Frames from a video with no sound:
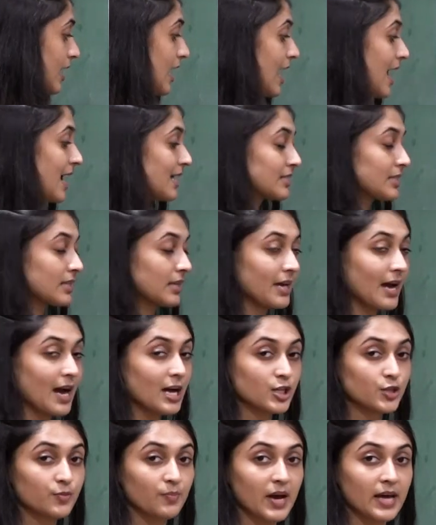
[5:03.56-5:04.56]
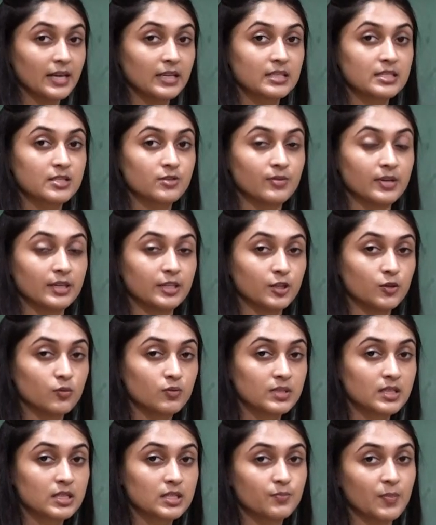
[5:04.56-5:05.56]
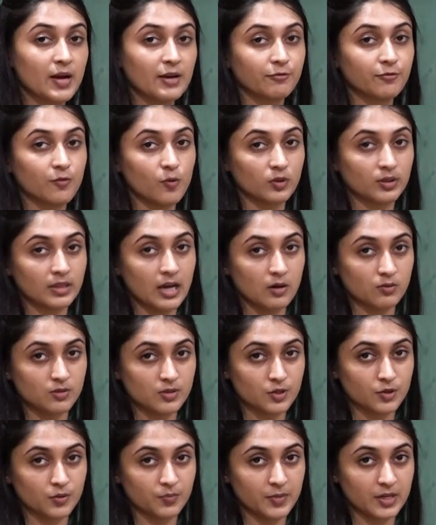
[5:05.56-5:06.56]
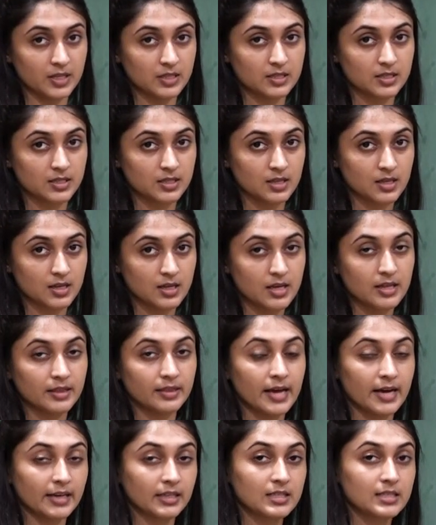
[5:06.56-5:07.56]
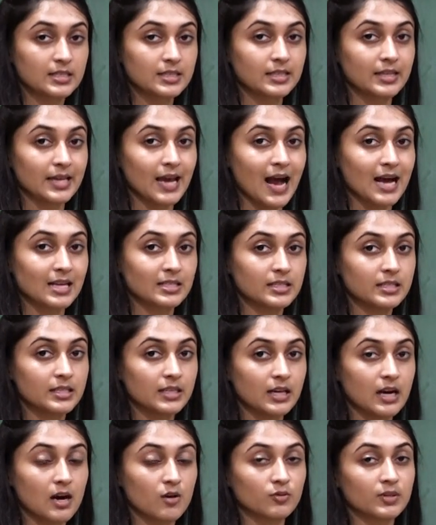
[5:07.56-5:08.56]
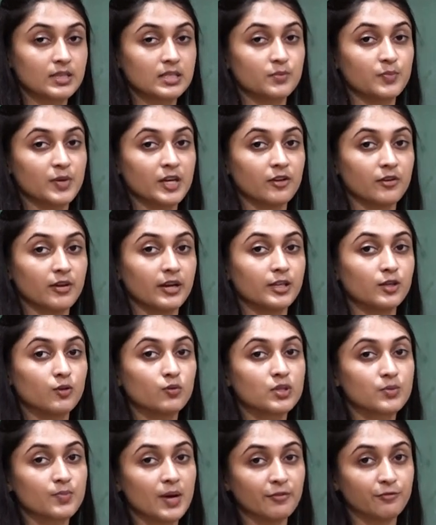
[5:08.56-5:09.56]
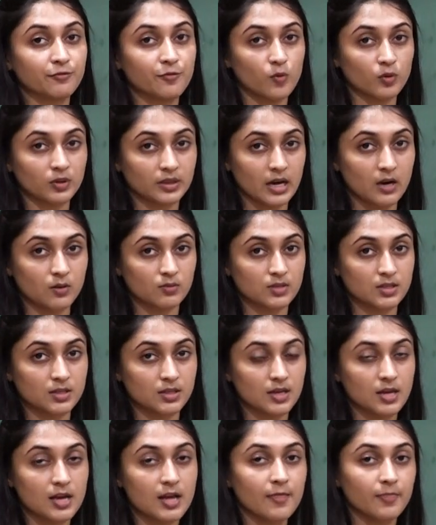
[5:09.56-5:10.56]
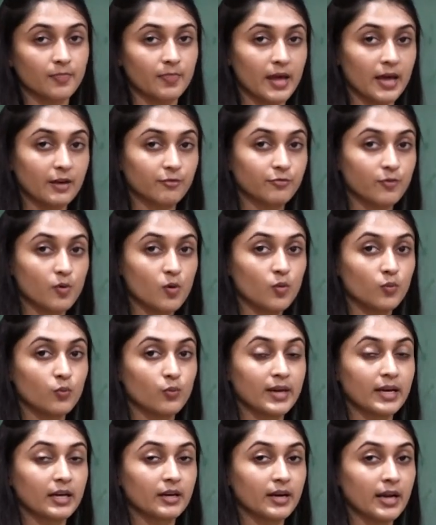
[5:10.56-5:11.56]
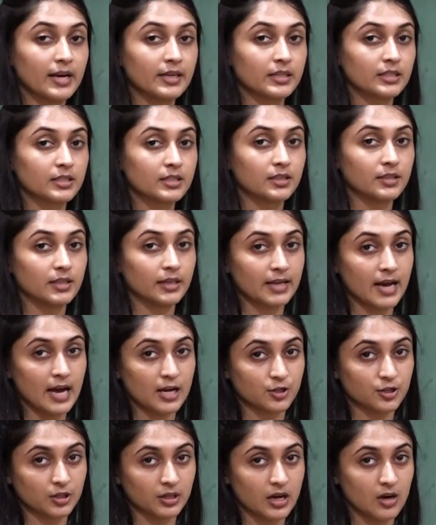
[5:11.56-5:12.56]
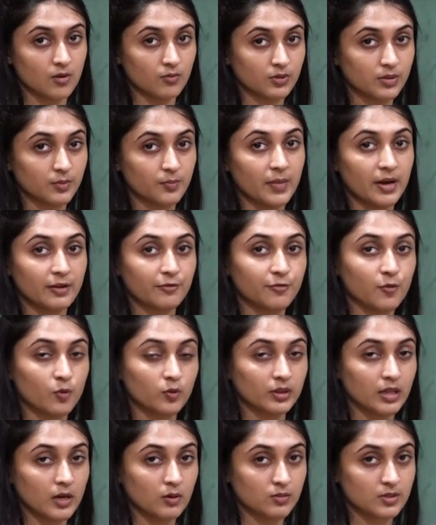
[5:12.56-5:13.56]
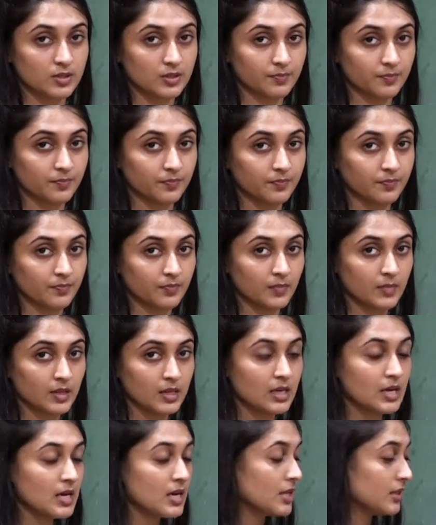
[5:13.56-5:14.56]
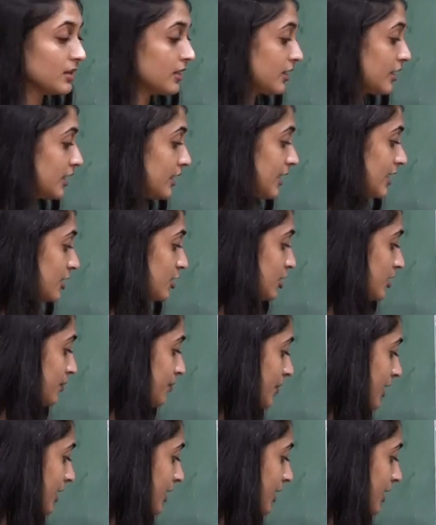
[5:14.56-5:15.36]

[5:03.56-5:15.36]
As the cash balance reduces by 4,000 rupees, that is, the asset account is being reduced by 4,000, Therefore, we credit the cash account by 4,000. The narration